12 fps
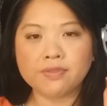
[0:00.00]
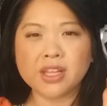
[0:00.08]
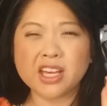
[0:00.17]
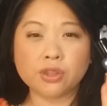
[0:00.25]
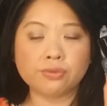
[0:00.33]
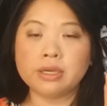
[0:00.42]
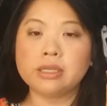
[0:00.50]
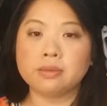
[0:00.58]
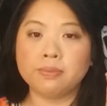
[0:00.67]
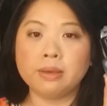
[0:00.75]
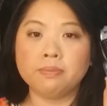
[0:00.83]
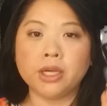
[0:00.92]
I feel like three is
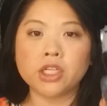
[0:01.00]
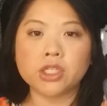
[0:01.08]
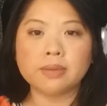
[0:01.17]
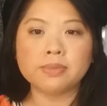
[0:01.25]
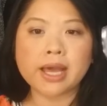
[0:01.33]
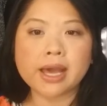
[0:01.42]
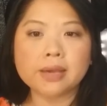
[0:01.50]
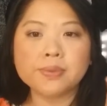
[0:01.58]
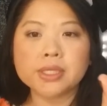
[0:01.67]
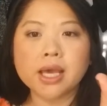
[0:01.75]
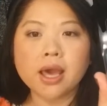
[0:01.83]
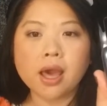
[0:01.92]
a bit much
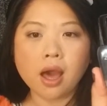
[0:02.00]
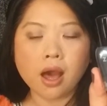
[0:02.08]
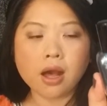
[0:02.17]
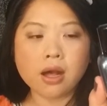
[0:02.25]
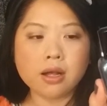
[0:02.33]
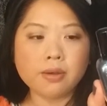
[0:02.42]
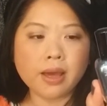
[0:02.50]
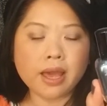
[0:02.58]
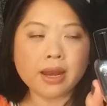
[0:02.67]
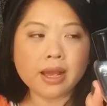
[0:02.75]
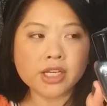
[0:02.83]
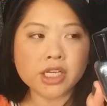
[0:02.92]
sometimes, um,
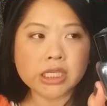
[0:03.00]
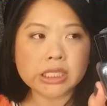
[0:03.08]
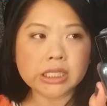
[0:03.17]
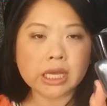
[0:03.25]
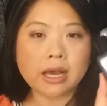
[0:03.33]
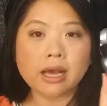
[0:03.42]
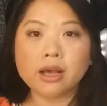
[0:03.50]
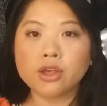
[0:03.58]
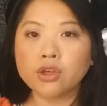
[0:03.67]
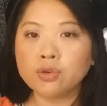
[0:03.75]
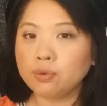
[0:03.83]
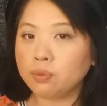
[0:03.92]
and I just,
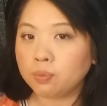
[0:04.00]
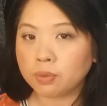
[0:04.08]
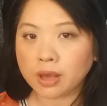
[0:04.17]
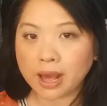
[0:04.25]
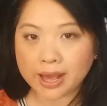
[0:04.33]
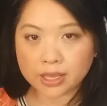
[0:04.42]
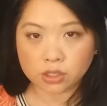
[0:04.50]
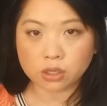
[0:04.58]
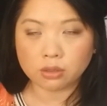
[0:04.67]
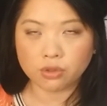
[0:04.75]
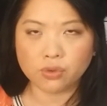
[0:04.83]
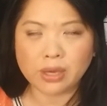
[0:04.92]
you guys,
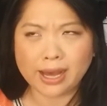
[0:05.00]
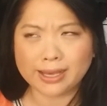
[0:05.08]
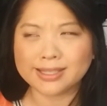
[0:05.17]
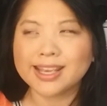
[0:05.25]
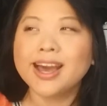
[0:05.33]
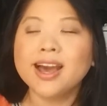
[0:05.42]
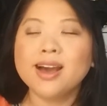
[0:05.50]
you guys,